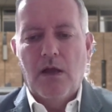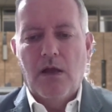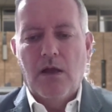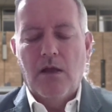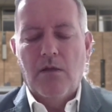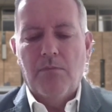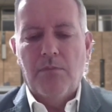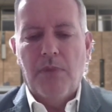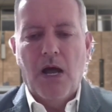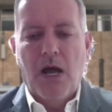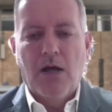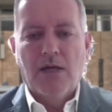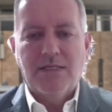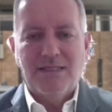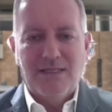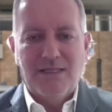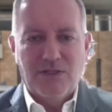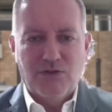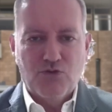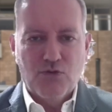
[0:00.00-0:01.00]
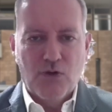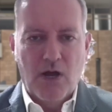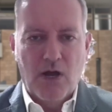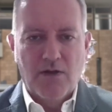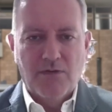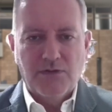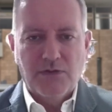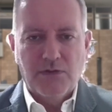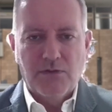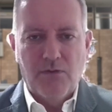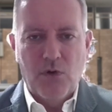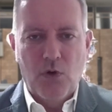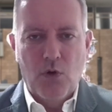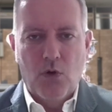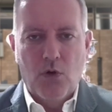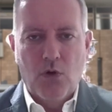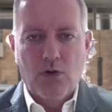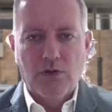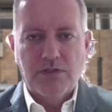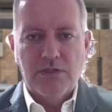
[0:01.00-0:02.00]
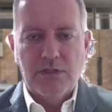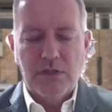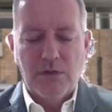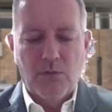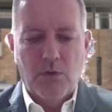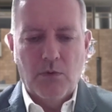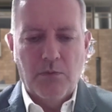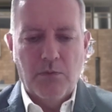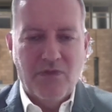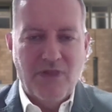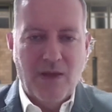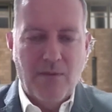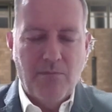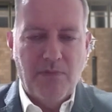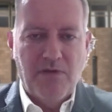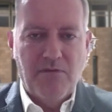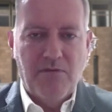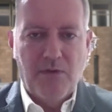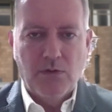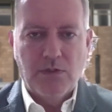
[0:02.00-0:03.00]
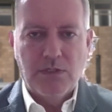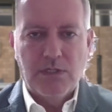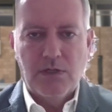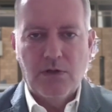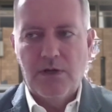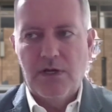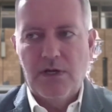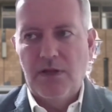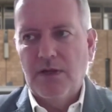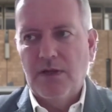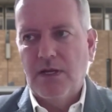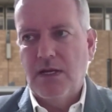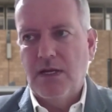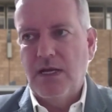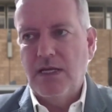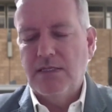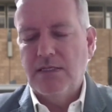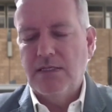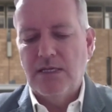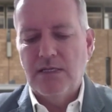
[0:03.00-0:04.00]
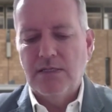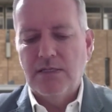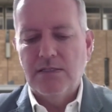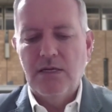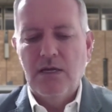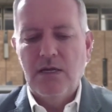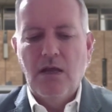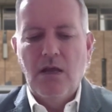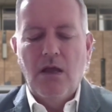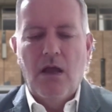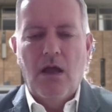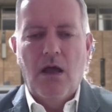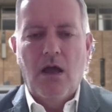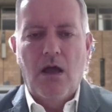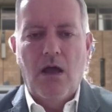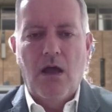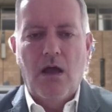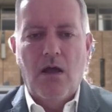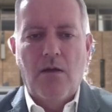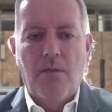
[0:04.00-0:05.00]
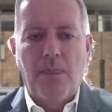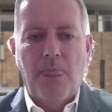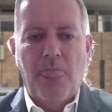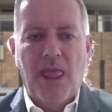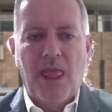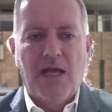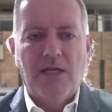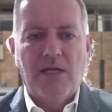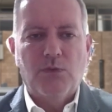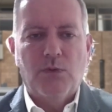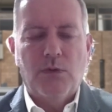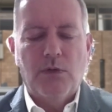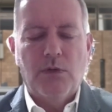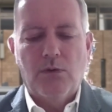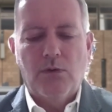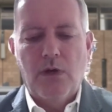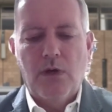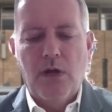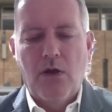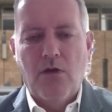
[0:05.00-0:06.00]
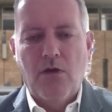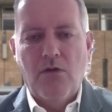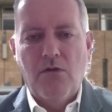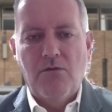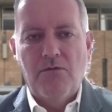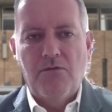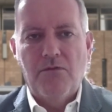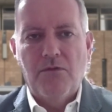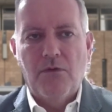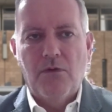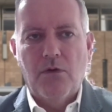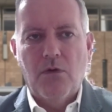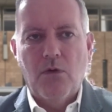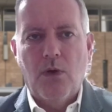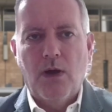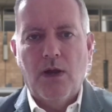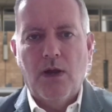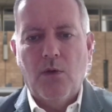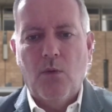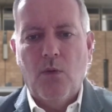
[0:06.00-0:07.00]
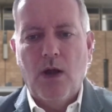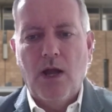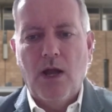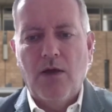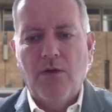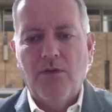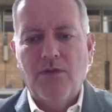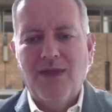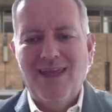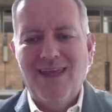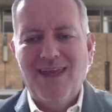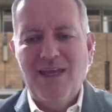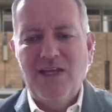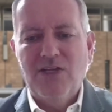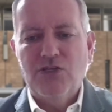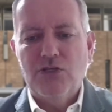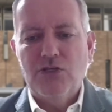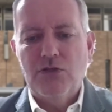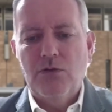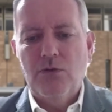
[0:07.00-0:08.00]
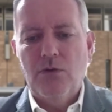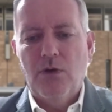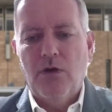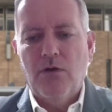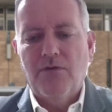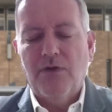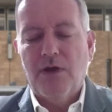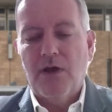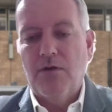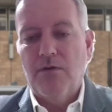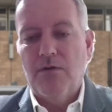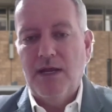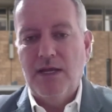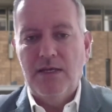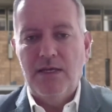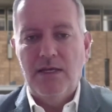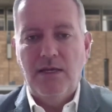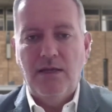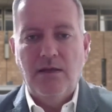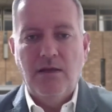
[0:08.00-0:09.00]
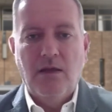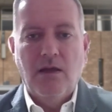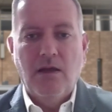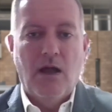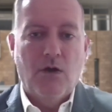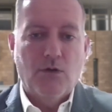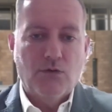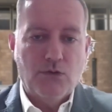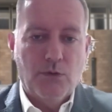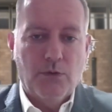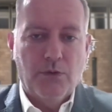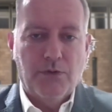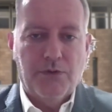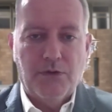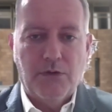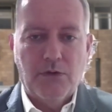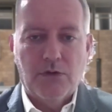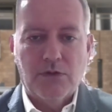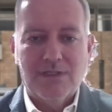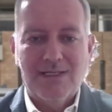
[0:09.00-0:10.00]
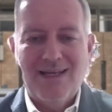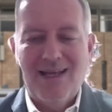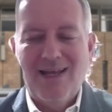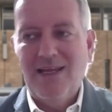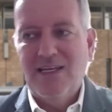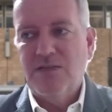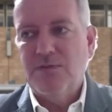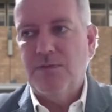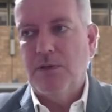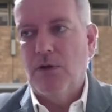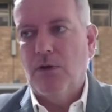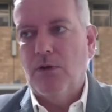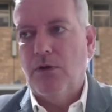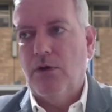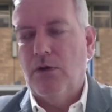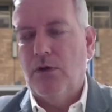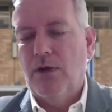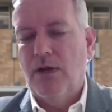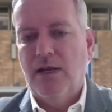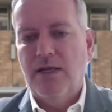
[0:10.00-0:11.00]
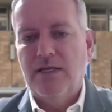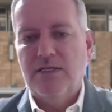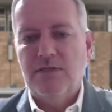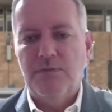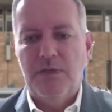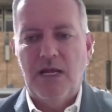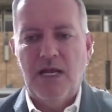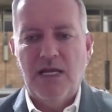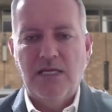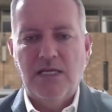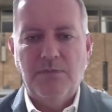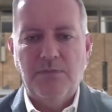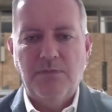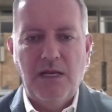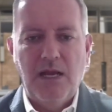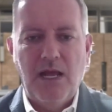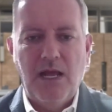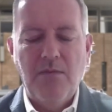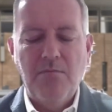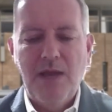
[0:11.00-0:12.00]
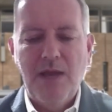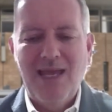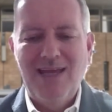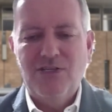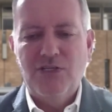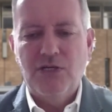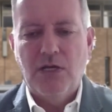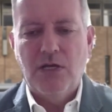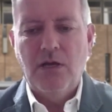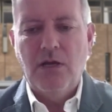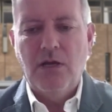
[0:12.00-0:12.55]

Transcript: passes drafts of laws that will then be voted on in the Knesset. As we all know, for quite a while, the issue of Haredi ultra-Orthodox enlistment or non-enlistment has been a major